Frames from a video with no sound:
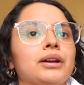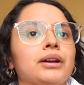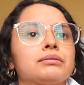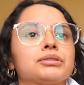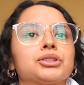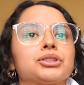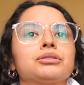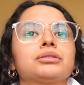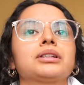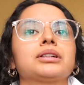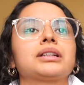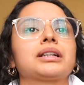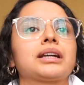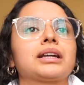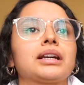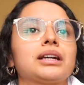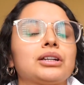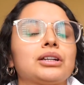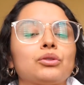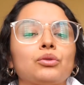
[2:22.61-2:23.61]
I'm still gonna
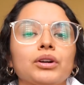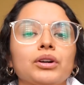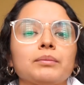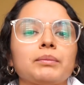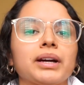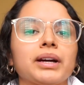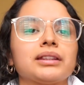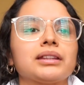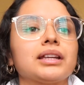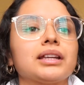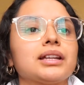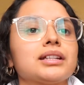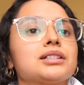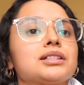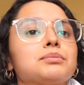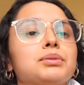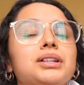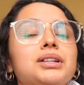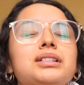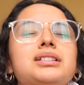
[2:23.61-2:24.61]
get annoyed by things,
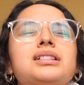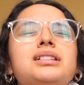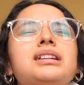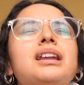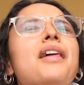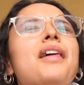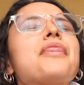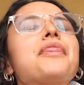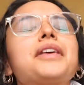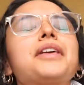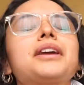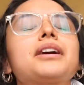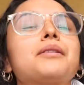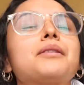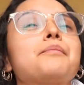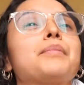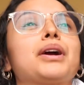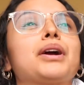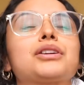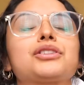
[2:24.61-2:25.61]
but it's nothing
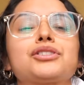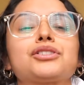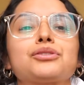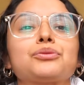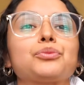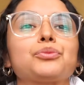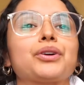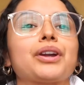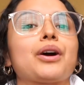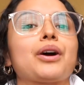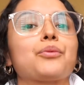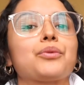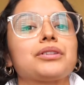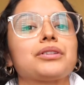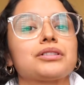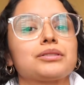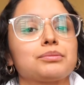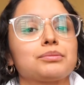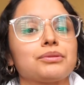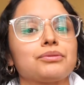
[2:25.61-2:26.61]
compared to what I
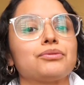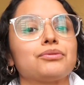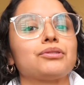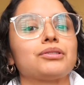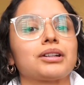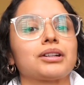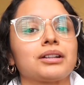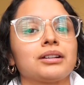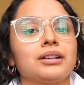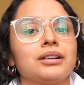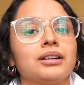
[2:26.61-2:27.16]
was before.